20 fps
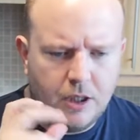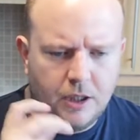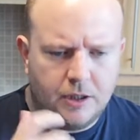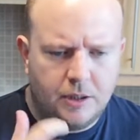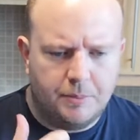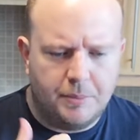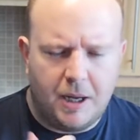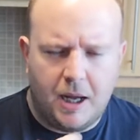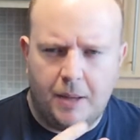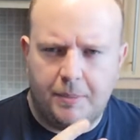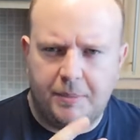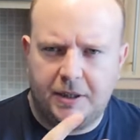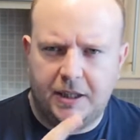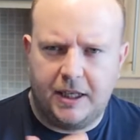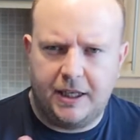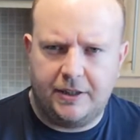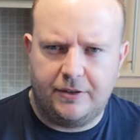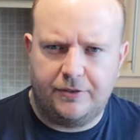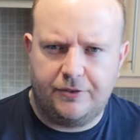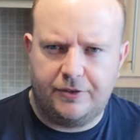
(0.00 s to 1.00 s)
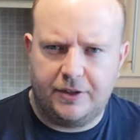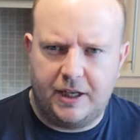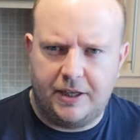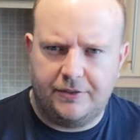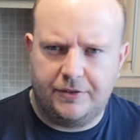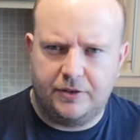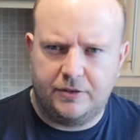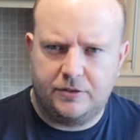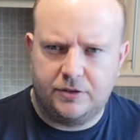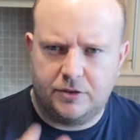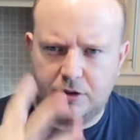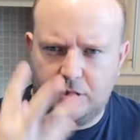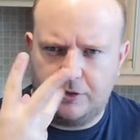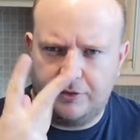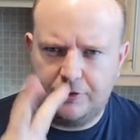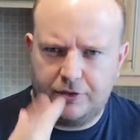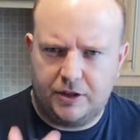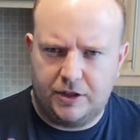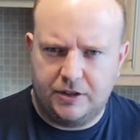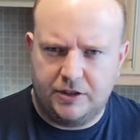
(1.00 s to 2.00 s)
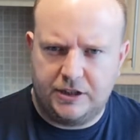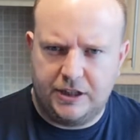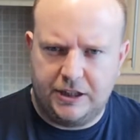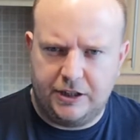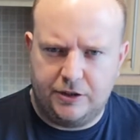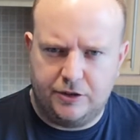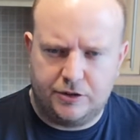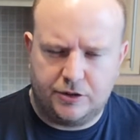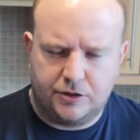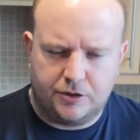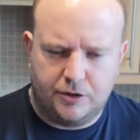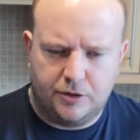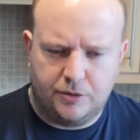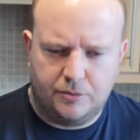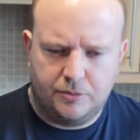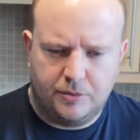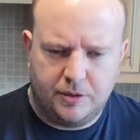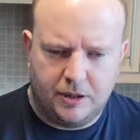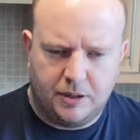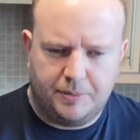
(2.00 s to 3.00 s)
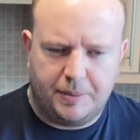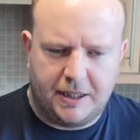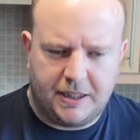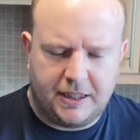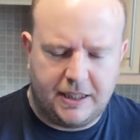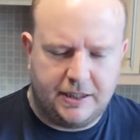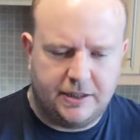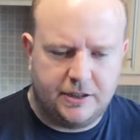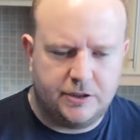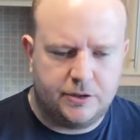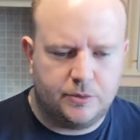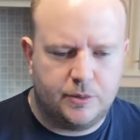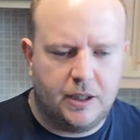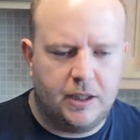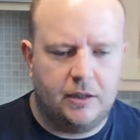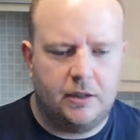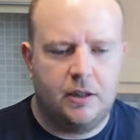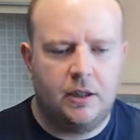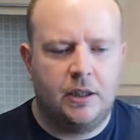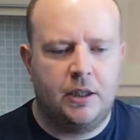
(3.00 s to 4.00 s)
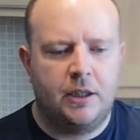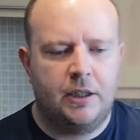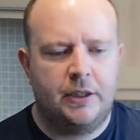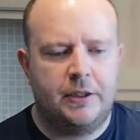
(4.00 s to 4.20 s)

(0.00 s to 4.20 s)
And the marmalade flavour sort of continues through at the back end as well.